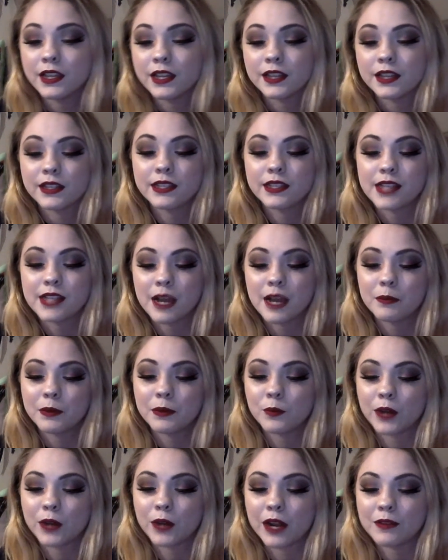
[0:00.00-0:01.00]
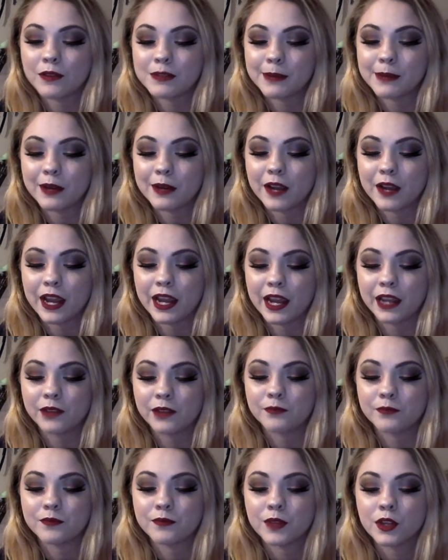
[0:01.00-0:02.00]
This happened when I was about 8.
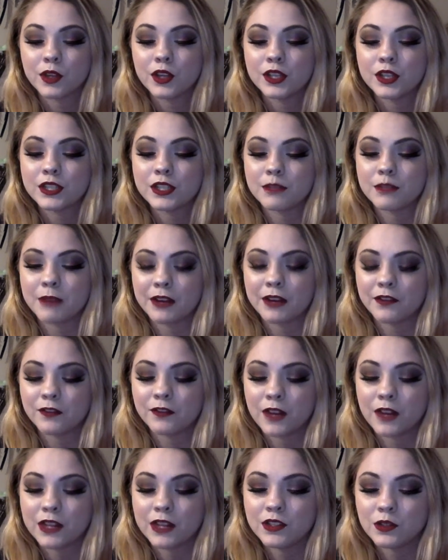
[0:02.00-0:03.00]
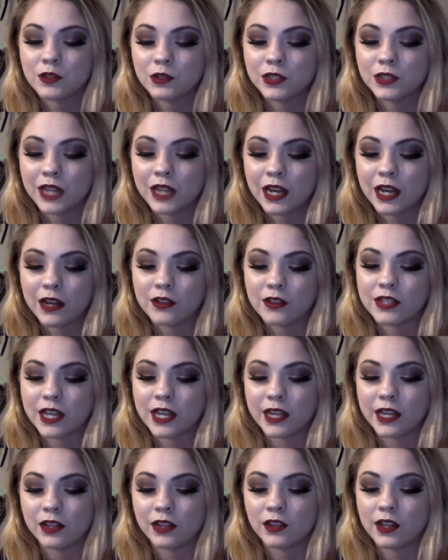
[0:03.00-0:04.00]
So my friend's old house
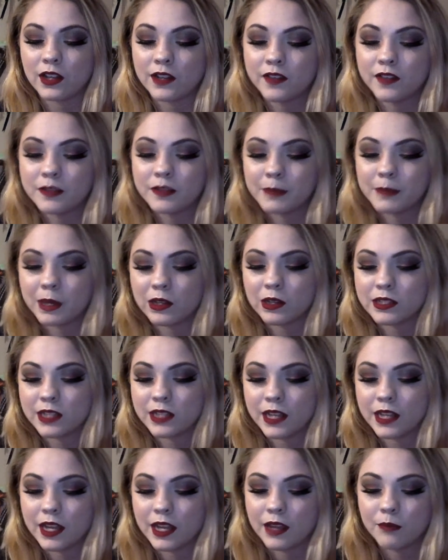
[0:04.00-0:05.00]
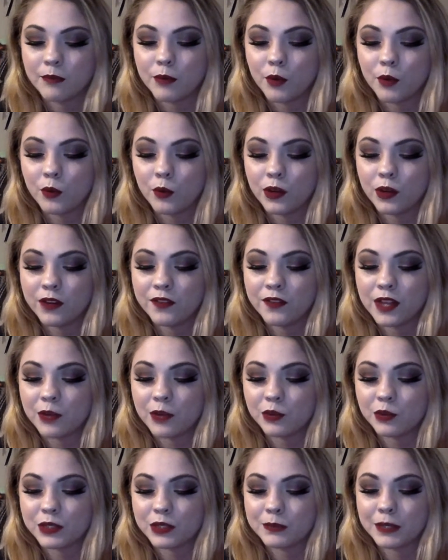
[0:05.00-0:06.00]
had a lot of spirits in it, but one of
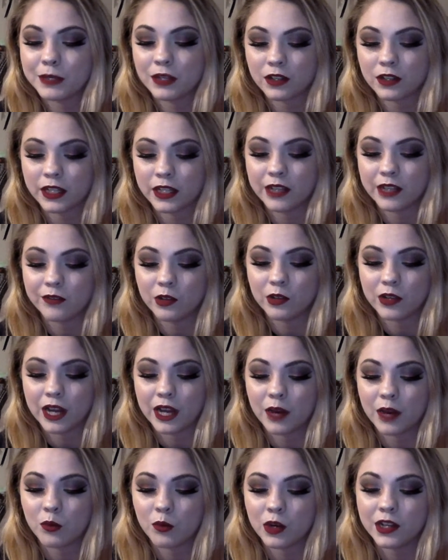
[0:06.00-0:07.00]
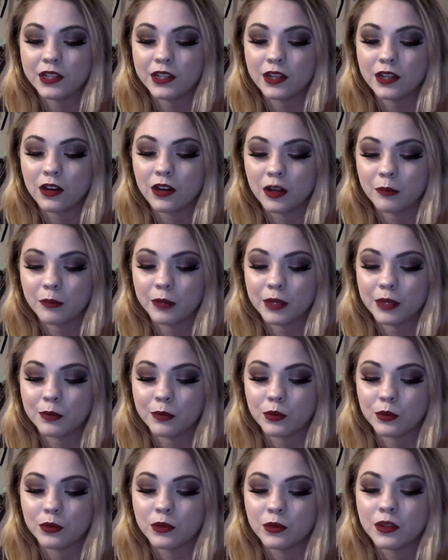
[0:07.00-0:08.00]
them was pure evil and wanted to harm
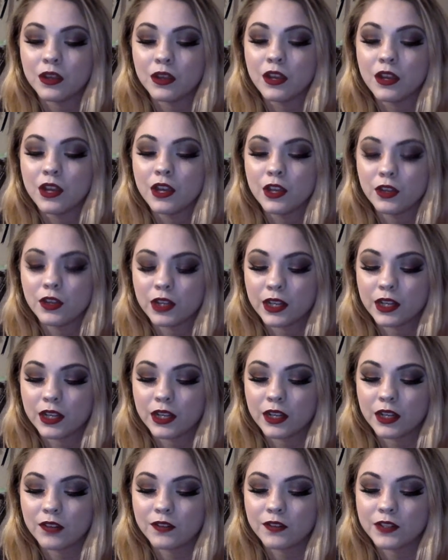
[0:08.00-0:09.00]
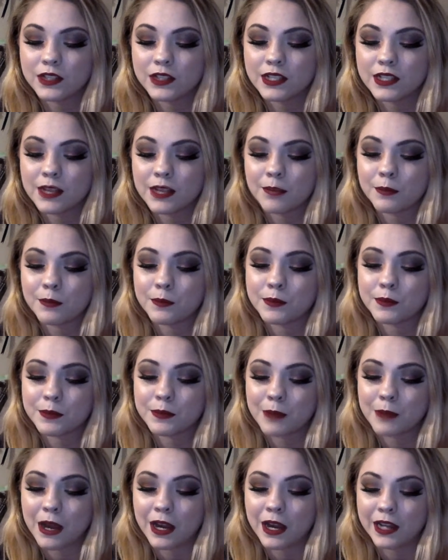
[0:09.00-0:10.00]
people. You could hear footsteps
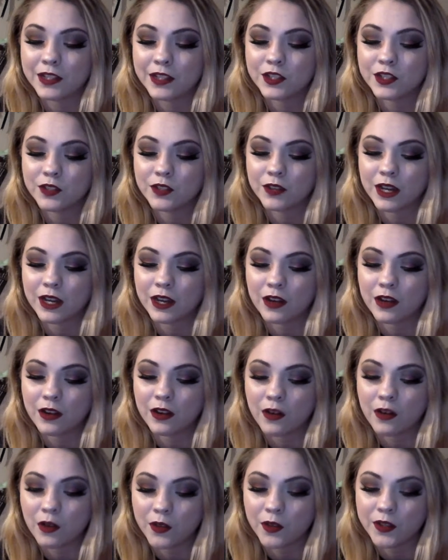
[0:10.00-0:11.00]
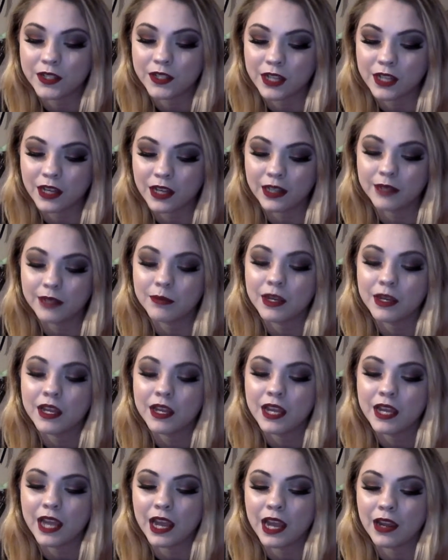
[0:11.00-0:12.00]
behind you all the time
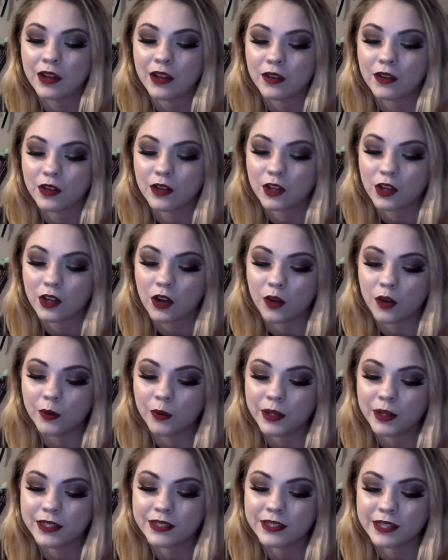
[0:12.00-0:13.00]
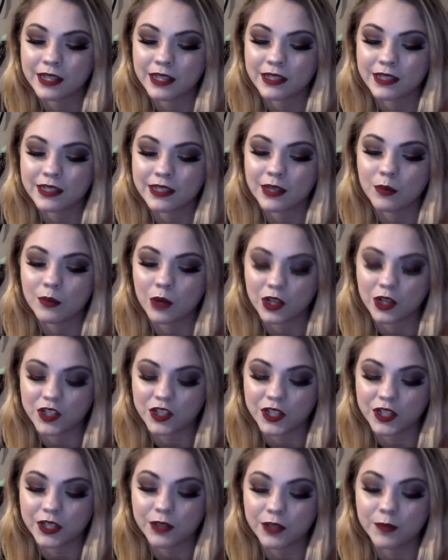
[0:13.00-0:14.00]
and could always sense it
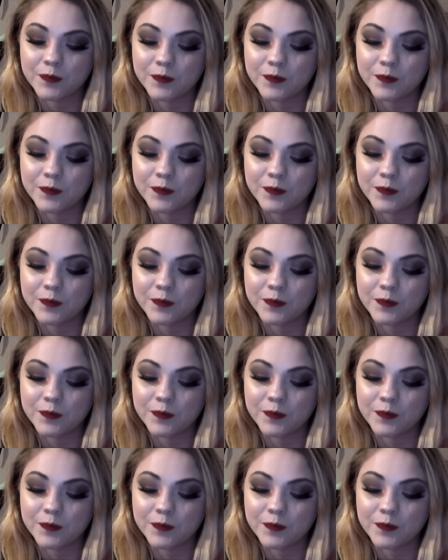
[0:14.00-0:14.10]
watching you.